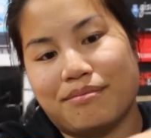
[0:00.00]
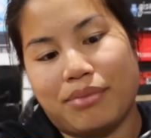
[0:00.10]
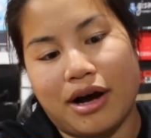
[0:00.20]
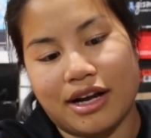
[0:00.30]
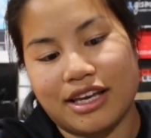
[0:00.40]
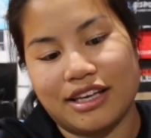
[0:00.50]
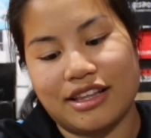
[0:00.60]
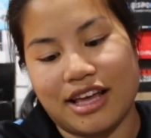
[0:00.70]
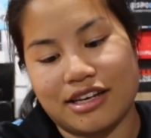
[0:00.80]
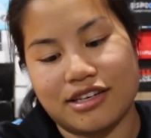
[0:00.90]
pocket
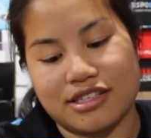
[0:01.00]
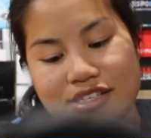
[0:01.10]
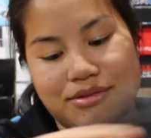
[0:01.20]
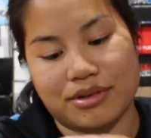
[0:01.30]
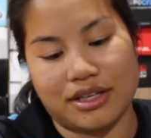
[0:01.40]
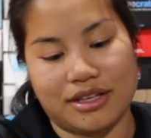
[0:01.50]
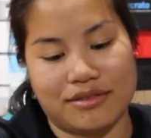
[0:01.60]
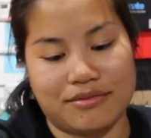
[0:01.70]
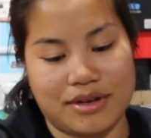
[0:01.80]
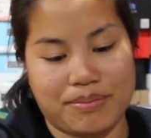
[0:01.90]
that doesn't
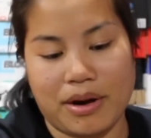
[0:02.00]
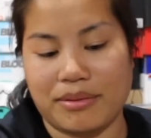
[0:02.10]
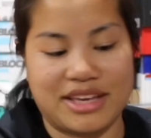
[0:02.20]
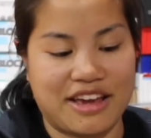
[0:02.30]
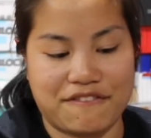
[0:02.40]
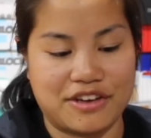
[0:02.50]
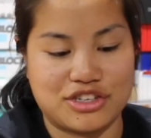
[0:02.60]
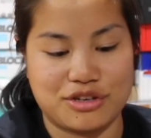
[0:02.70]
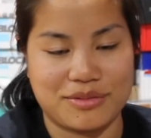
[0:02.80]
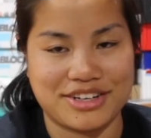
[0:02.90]
really, it probably can't fit
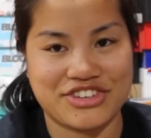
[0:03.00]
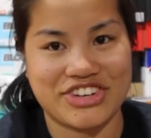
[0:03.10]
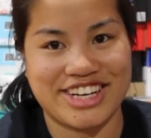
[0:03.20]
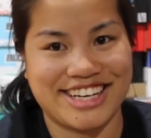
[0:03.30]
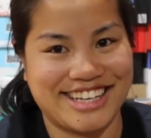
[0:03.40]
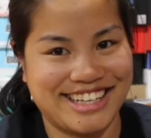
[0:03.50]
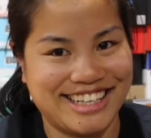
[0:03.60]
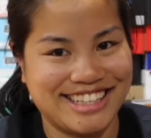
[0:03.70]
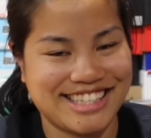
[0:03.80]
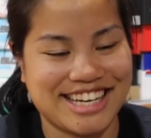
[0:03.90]
too much.
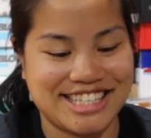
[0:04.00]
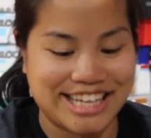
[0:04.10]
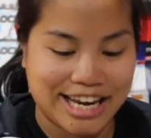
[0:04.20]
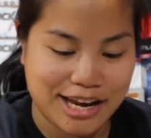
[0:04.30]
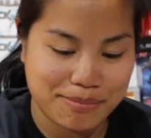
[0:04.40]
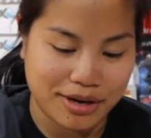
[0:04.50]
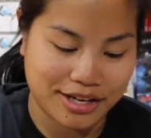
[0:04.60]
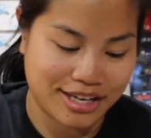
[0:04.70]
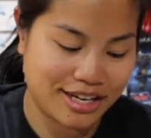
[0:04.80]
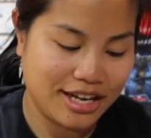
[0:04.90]
It's like a dead end
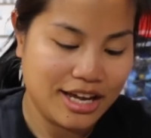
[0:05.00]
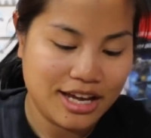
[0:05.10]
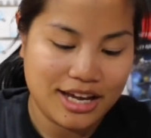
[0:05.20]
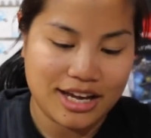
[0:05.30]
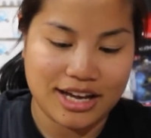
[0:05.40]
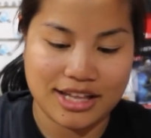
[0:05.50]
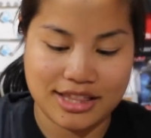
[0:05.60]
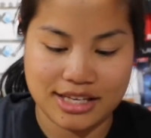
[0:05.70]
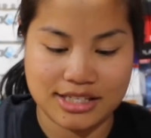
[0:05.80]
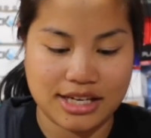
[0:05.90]
pocket.
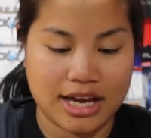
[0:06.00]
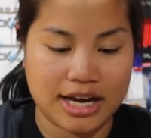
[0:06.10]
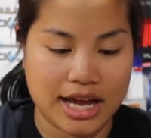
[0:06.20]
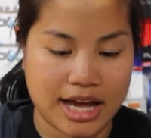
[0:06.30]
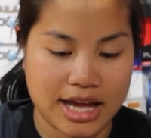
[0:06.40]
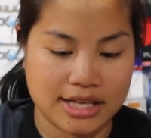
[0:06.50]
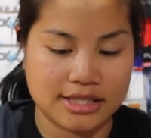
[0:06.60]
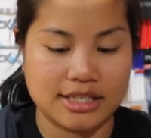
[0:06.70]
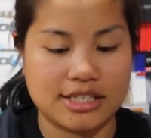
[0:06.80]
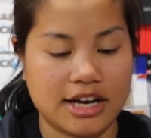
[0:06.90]
This side
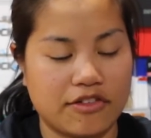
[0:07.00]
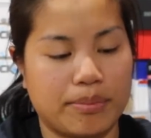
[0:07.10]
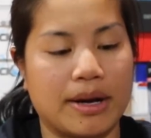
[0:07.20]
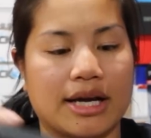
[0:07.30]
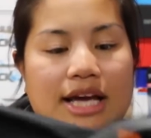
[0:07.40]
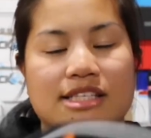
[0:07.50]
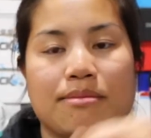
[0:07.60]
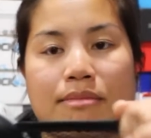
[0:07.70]
has, instead of a pocket, has a